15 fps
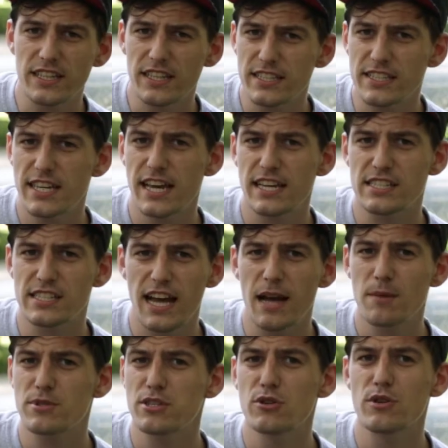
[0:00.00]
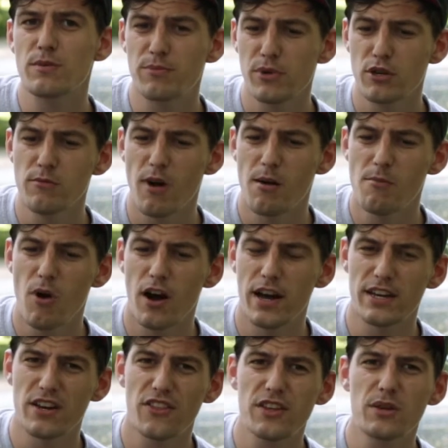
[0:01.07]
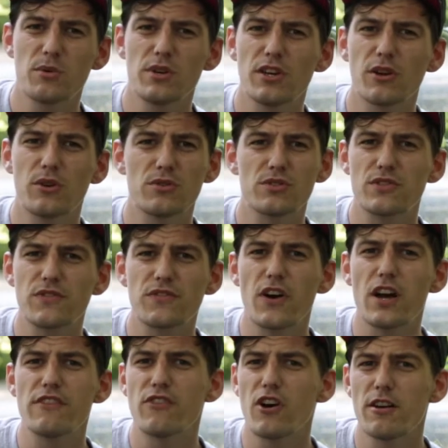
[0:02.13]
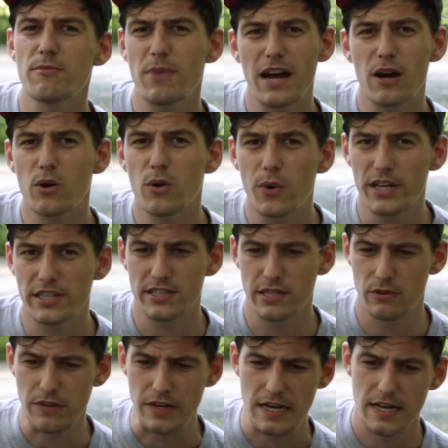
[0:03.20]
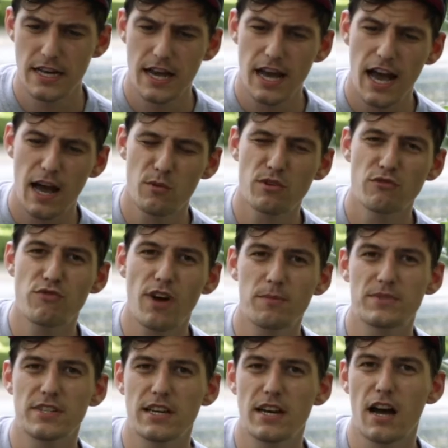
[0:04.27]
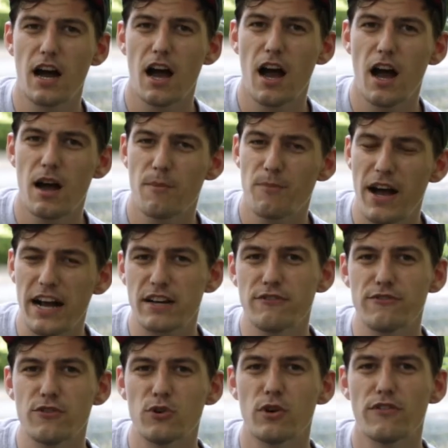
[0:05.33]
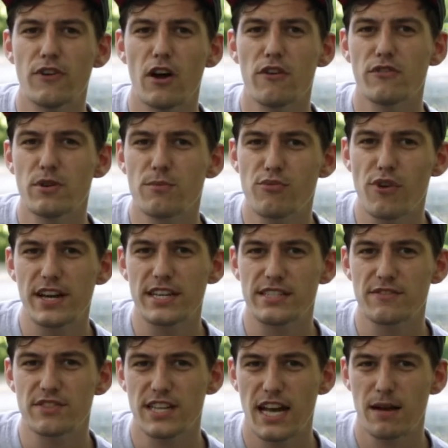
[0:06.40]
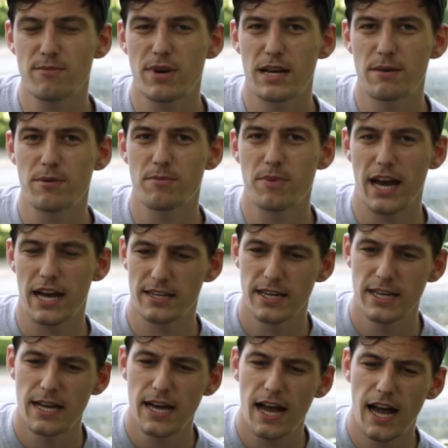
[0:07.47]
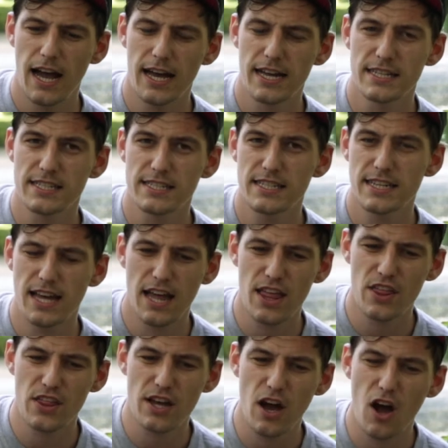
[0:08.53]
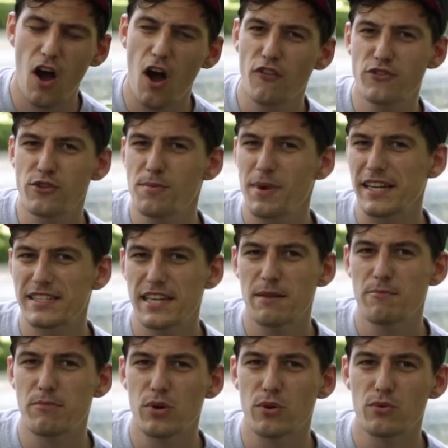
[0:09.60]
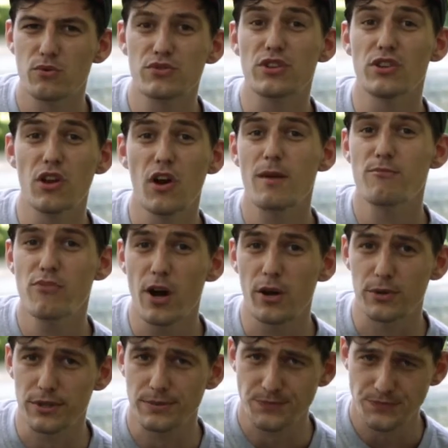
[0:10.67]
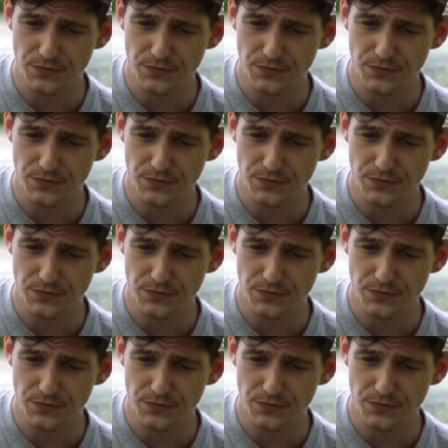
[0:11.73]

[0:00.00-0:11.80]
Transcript: done a test that absolutely blew my mind. I think we used 35 pound quicksilver and we rubbed it back and forth over an abrasive sandpaper pad, and after about 10 pulls, the line broke.